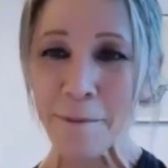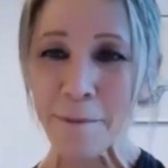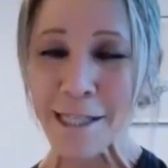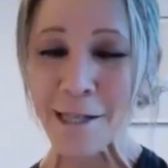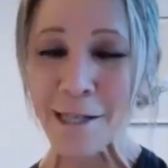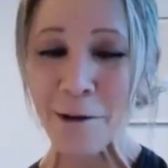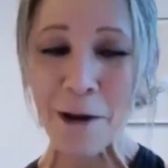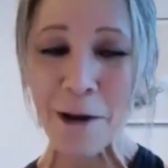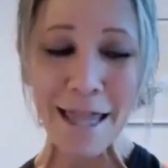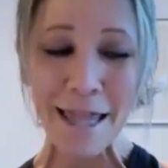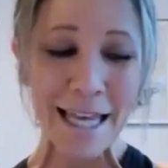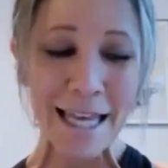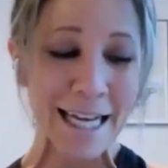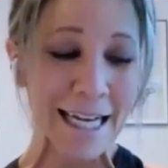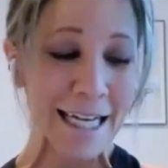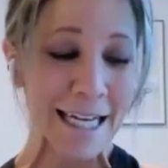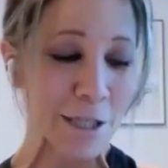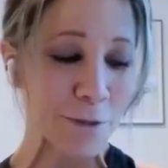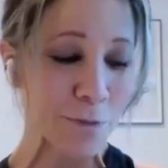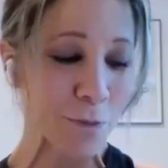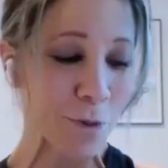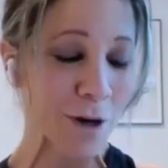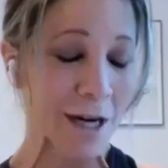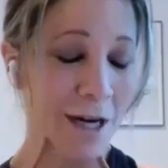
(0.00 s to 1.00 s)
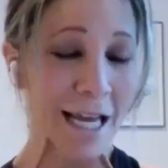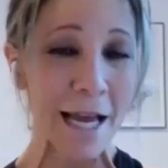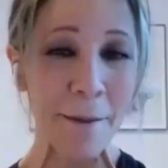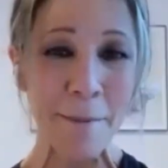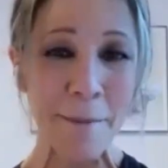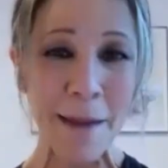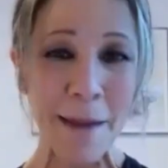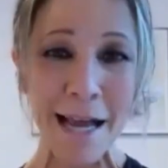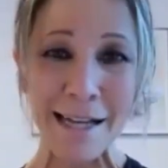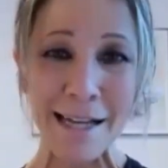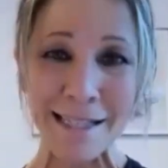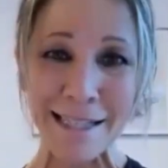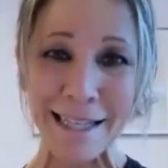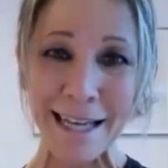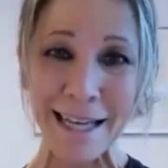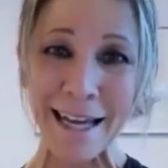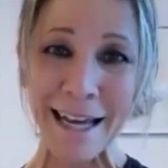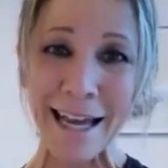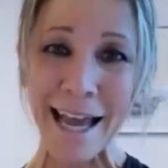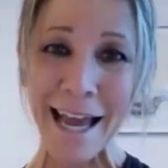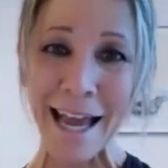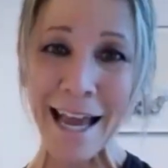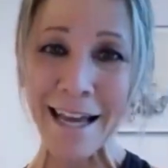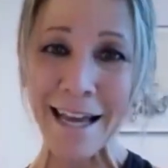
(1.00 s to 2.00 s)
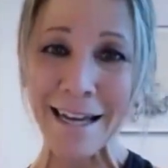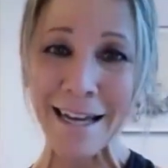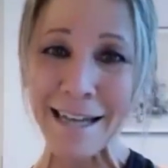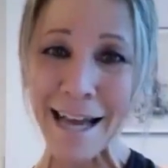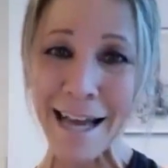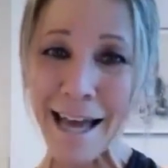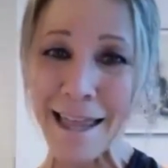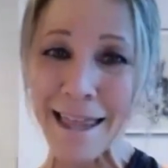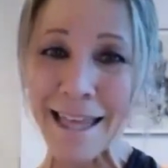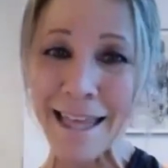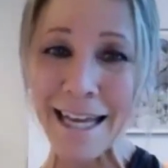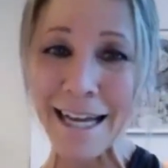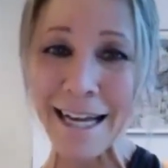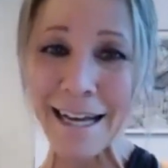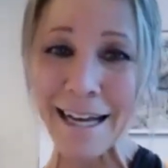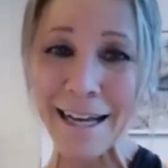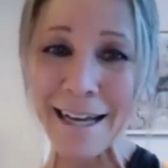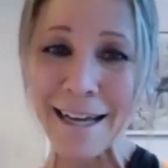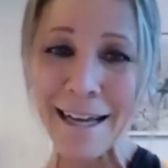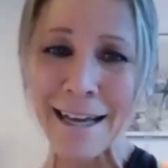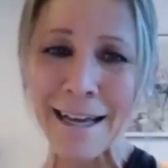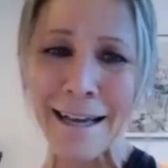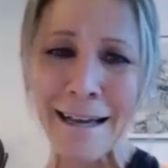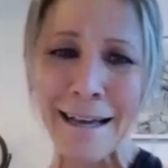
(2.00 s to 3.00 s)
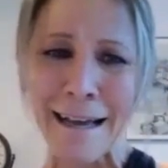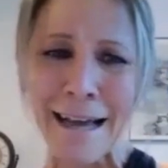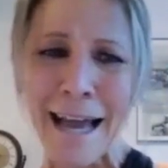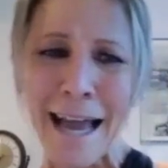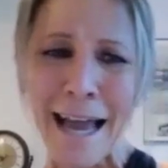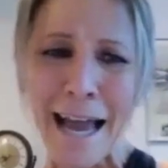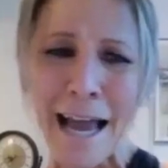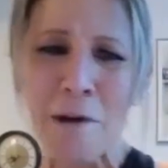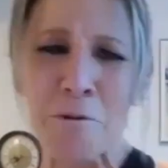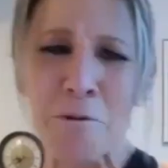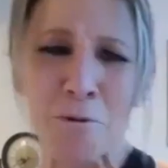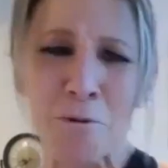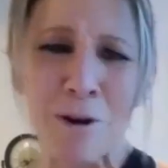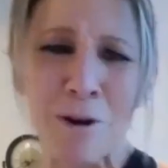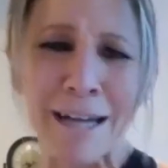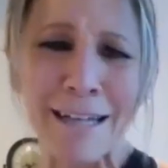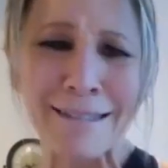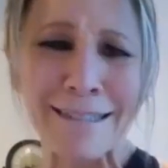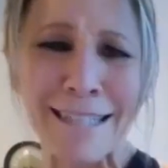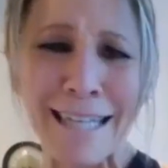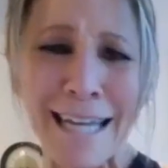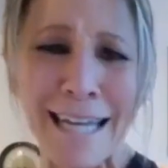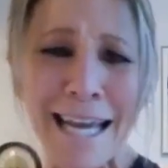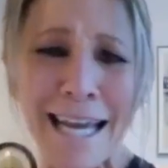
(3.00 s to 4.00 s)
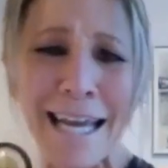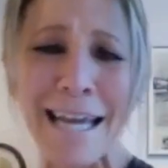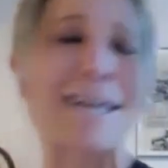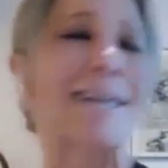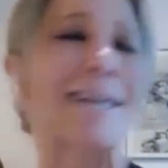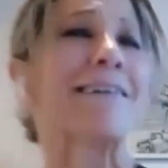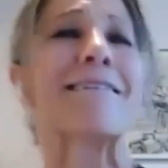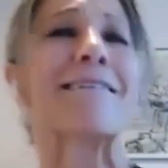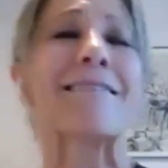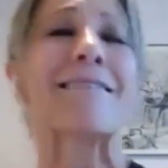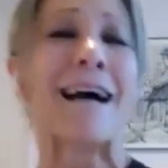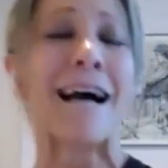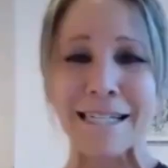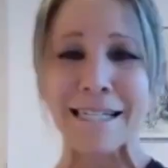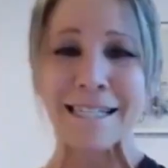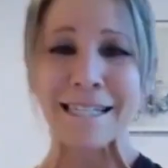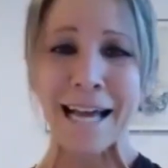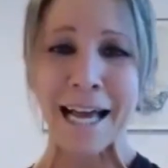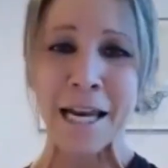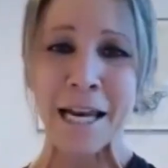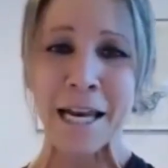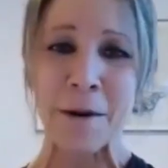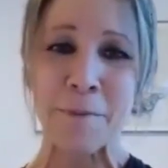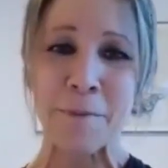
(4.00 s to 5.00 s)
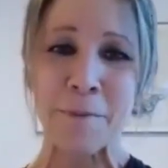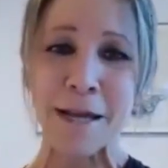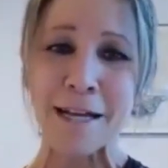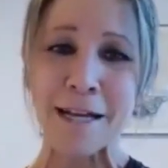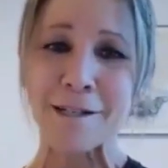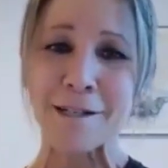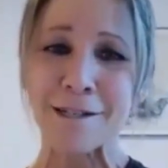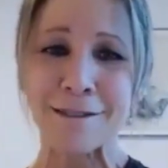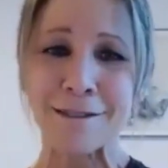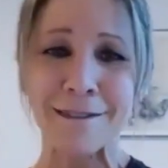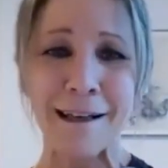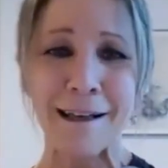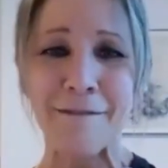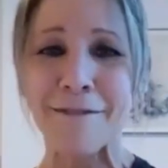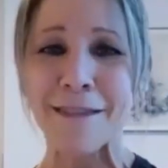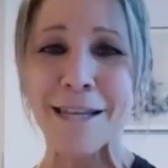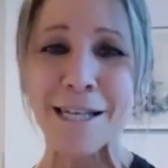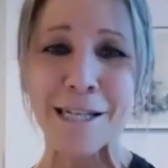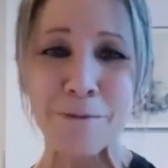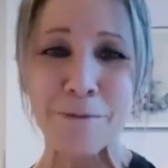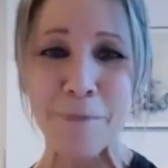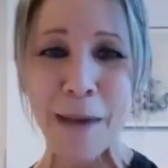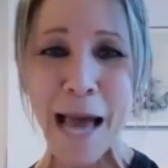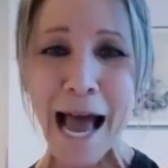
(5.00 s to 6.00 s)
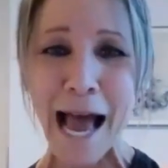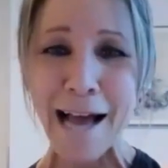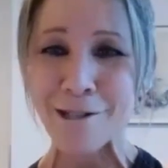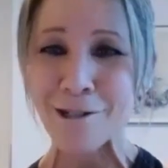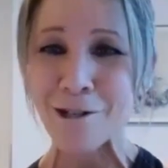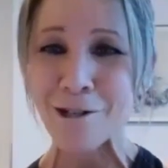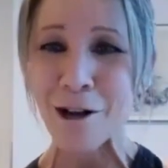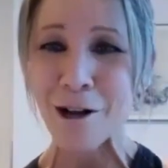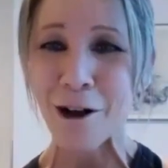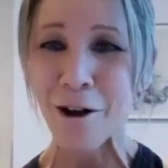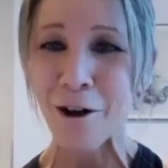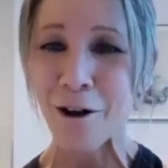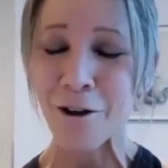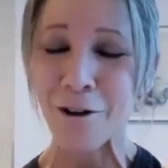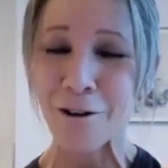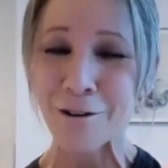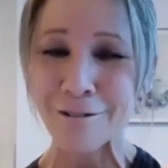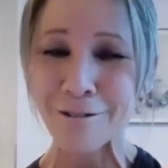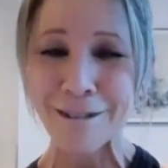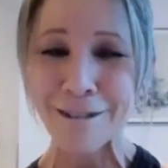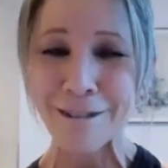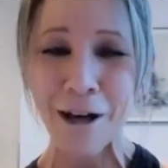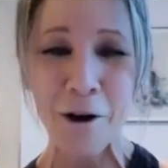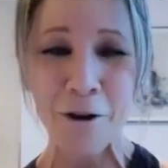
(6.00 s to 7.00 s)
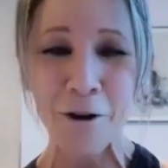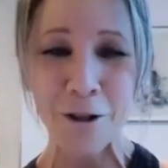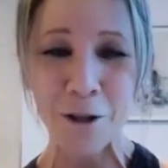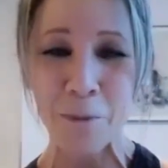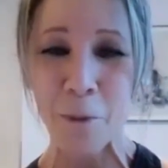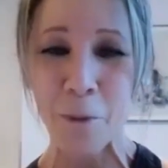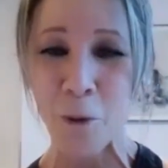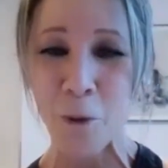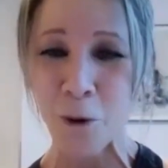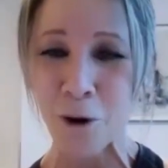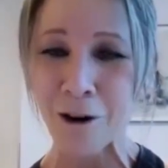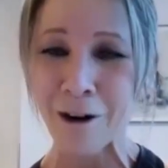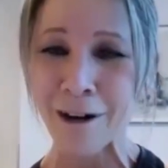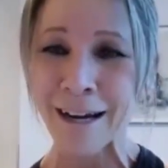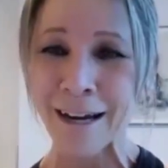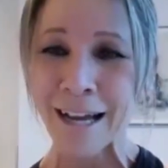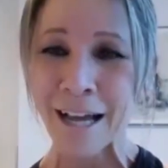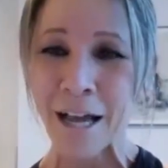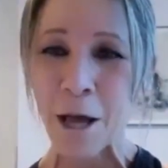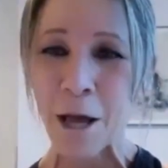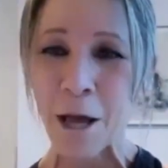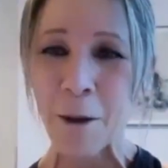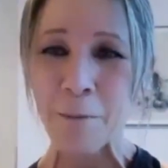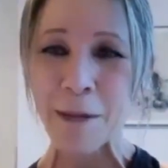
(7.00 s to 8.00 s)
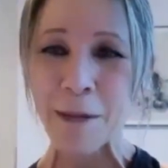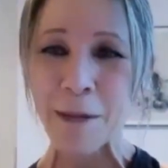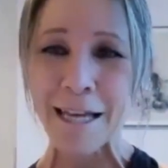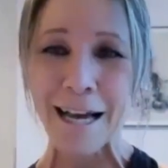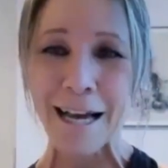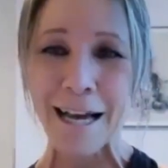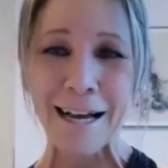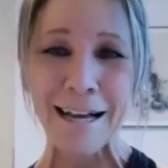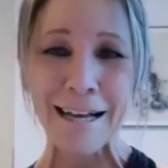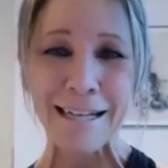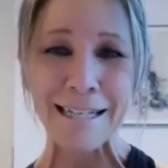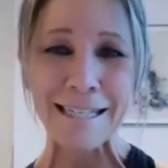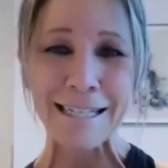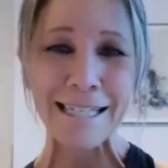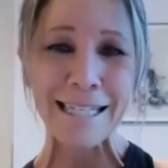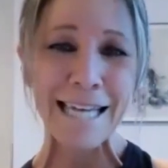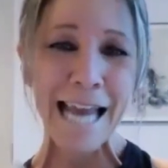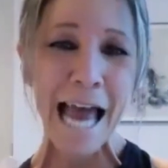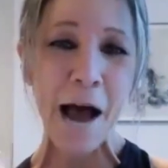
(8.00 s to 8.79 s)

So I think it's pretty amazing. And I think it really incited me to love this patch all the more because